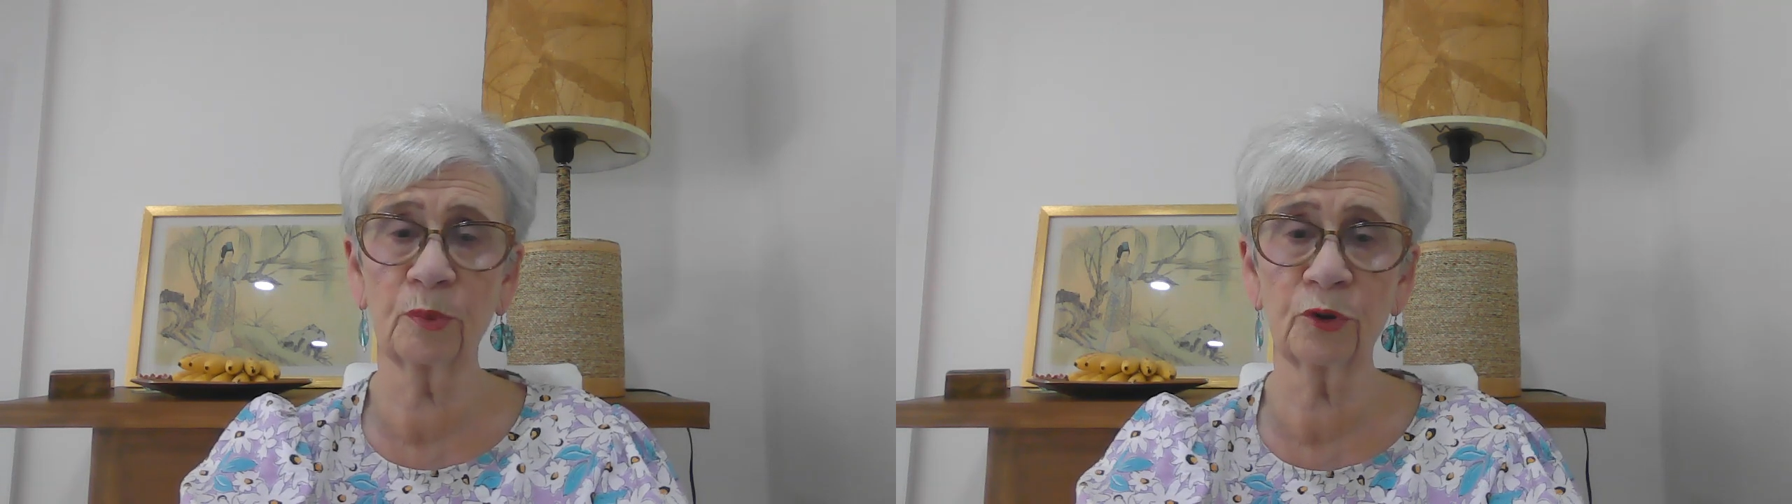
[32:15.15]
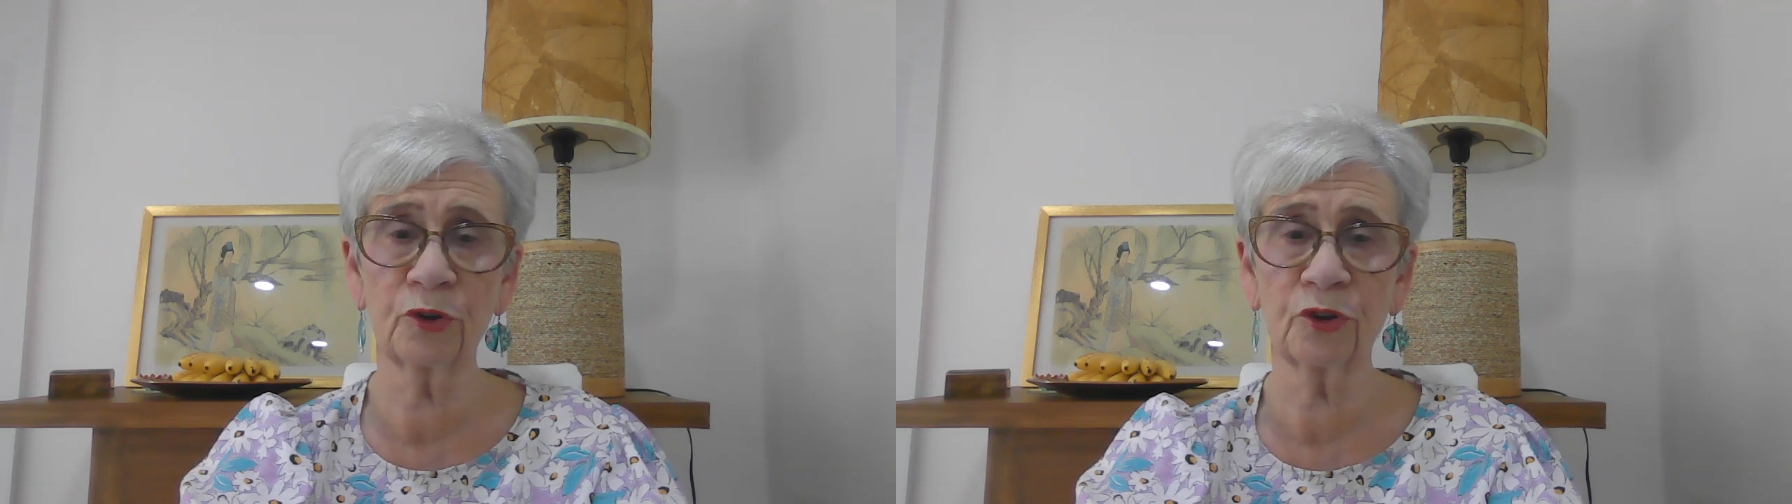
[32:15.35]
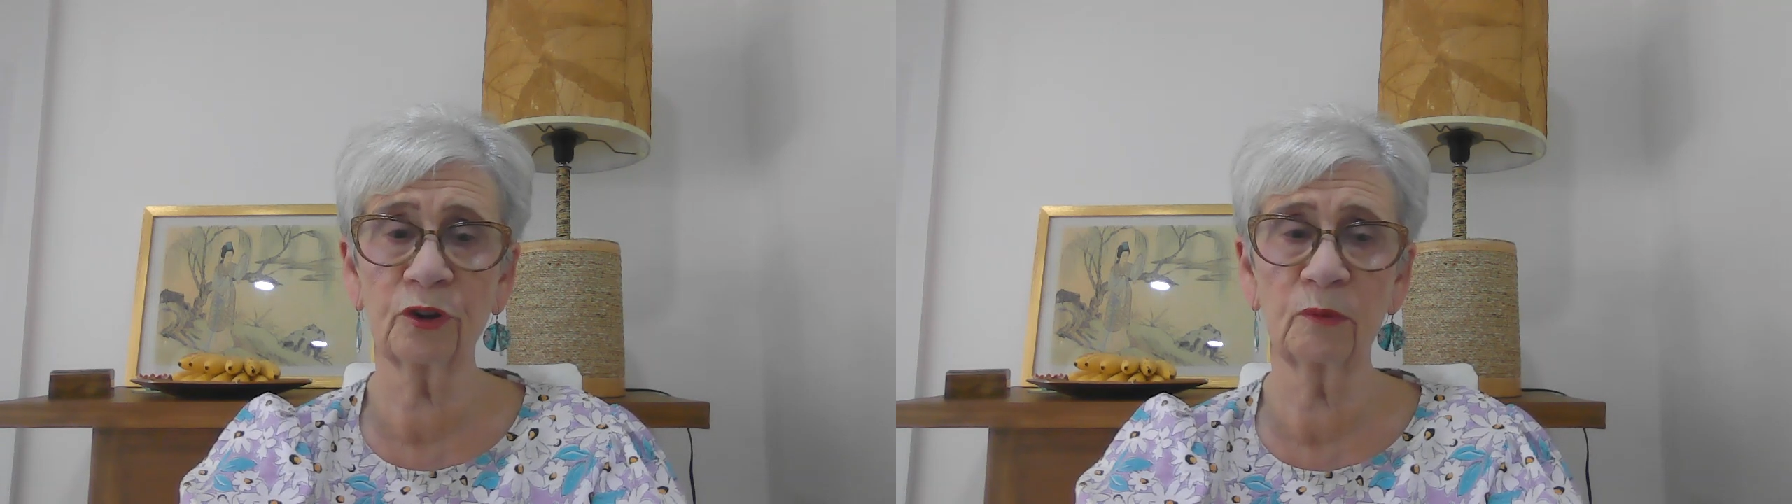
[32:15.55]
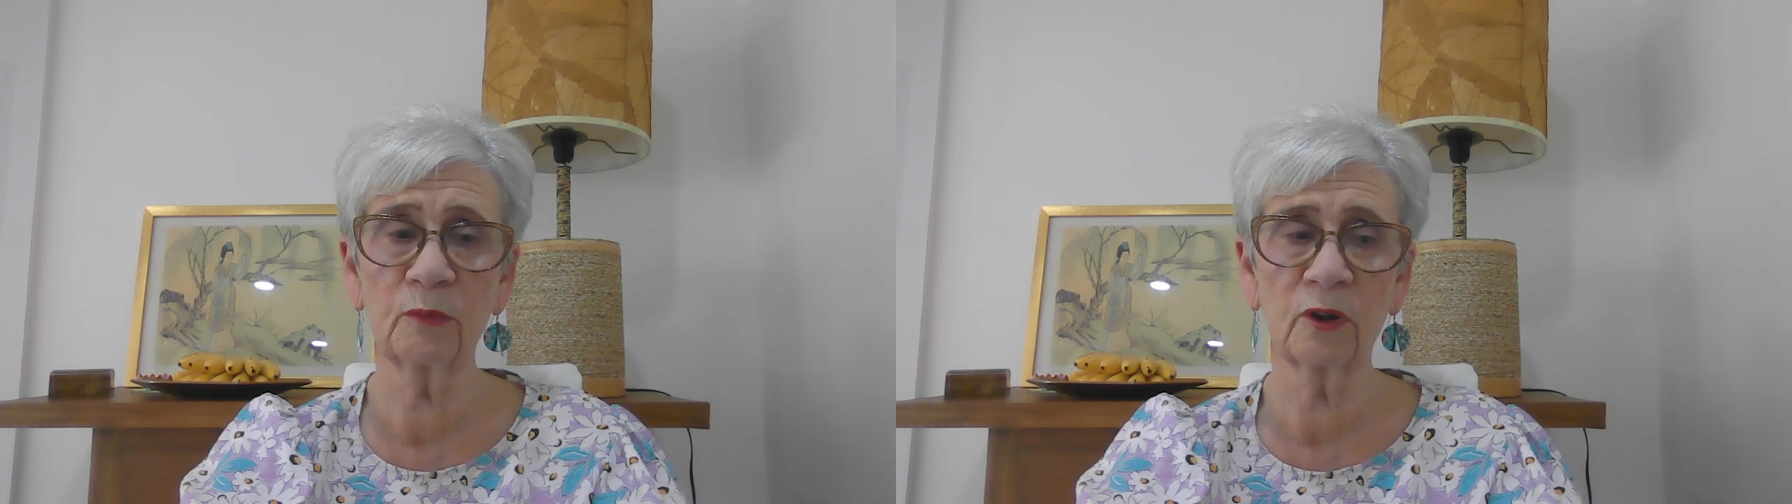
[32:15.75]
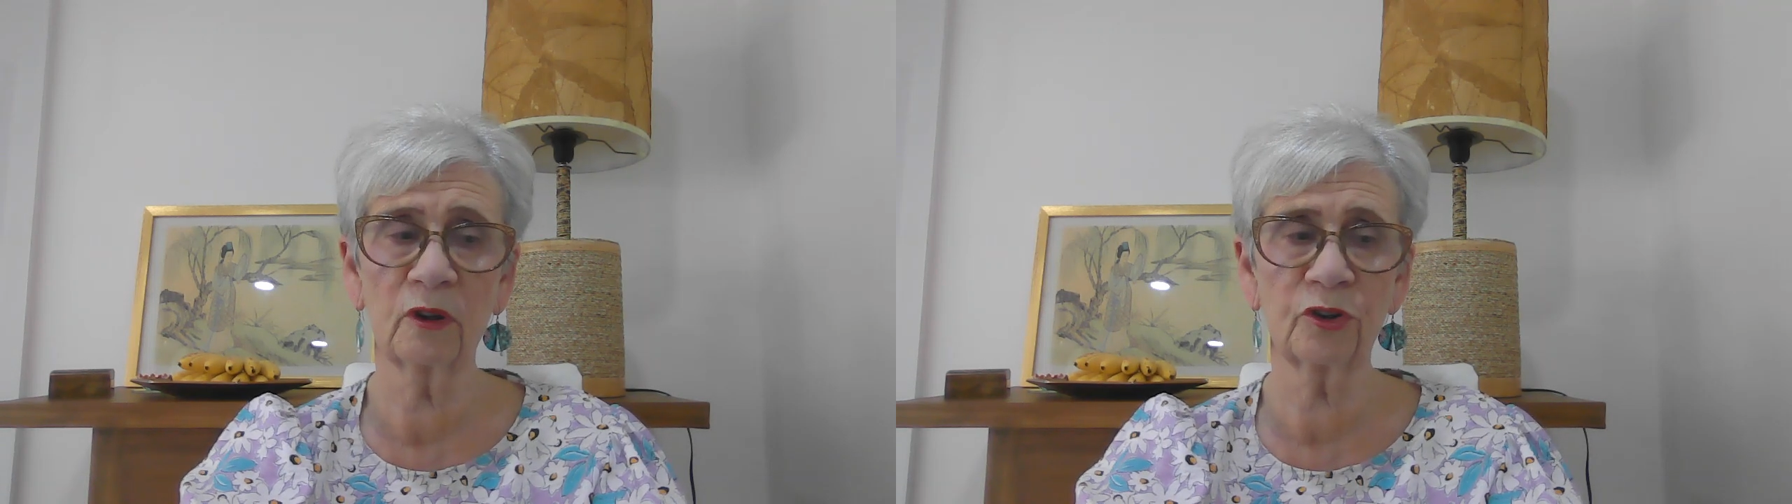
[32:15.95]
push too
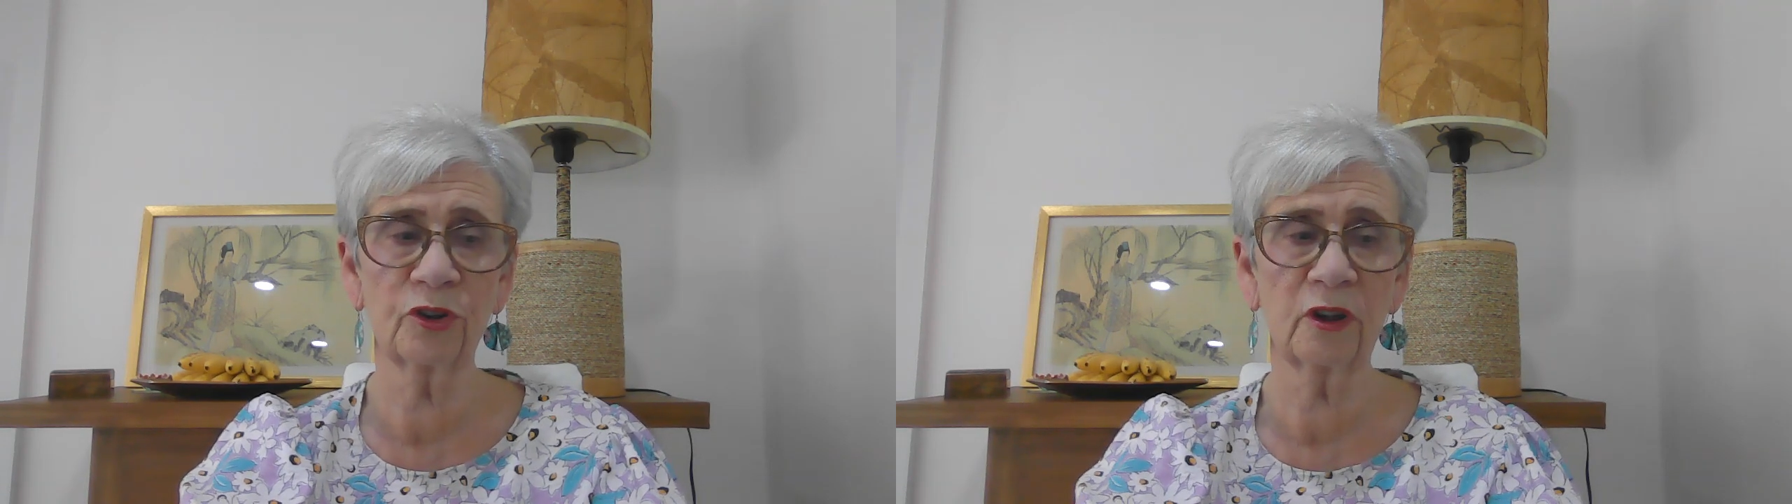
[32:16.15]
much.